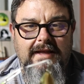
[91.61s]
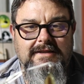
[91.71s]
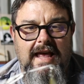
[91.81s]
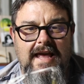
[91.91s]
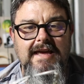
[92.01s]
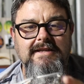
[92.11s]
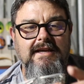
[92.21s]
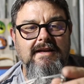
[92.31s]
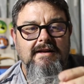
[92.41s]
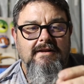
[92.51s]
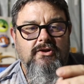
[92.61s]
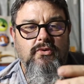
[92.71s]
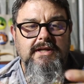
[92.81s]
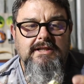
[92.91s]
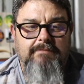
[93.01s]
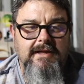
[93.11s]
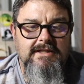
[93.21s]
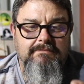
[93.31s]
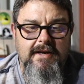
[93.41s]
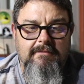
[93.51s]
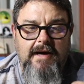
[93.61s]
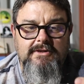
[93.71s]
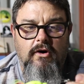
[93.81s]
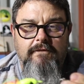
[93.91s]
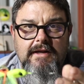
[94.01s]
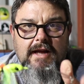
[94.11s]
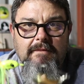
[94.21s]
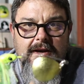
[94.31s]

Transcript: It's easy. Twin spin spinner baits often